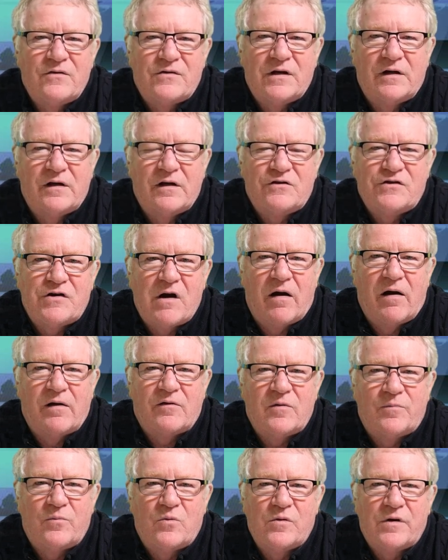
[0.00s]
in a
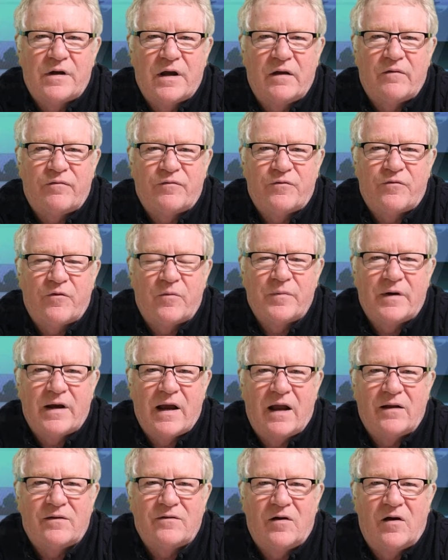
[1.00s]
charitable gift from
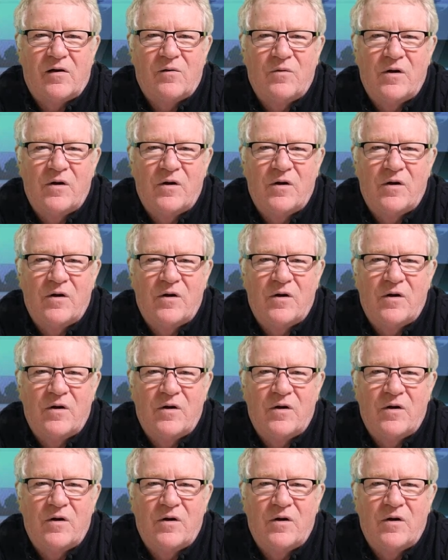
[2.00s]
Qatar.